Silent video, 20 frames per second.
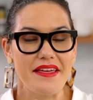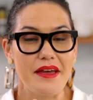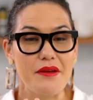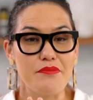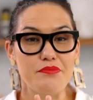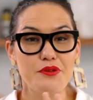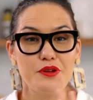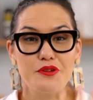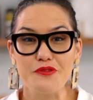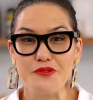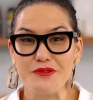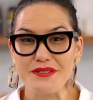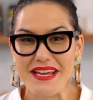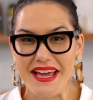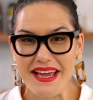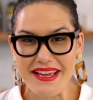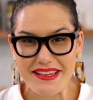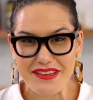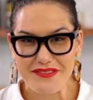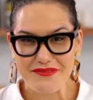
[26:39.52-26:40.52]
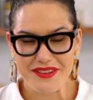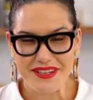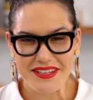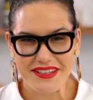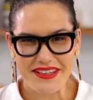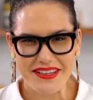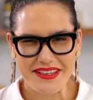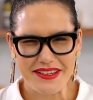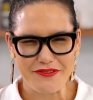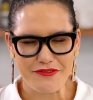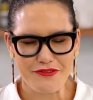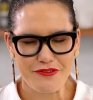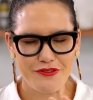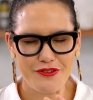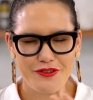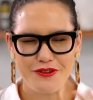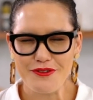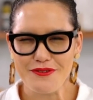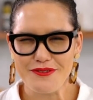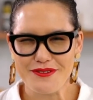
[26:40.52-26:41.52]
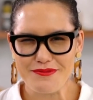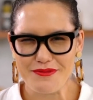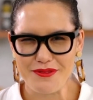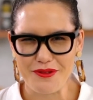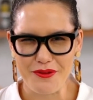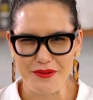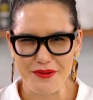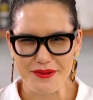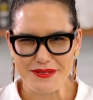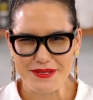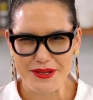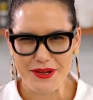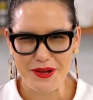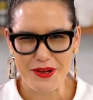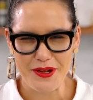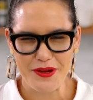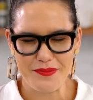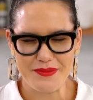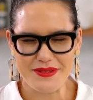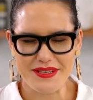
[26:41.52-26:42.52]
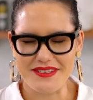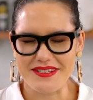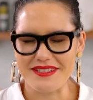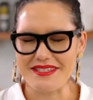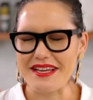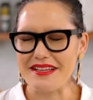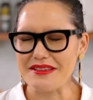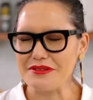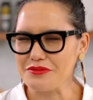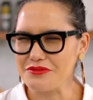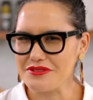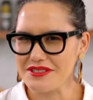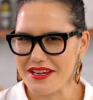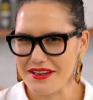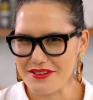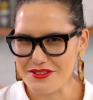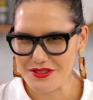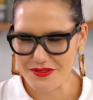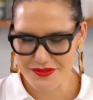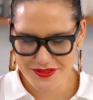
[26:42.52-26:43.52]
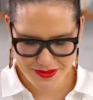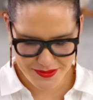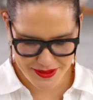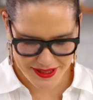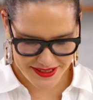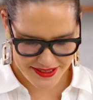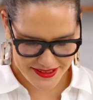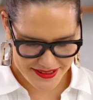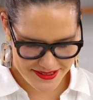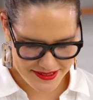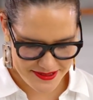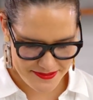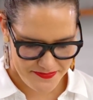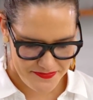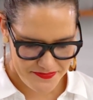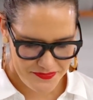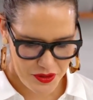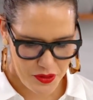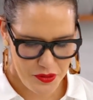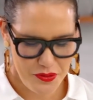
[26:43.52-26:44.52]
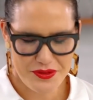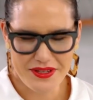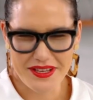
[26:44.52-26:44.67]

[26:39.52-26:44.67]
That beautiful tangy vinegar infused with all those herbs and just that little touch of sweetness. Oh,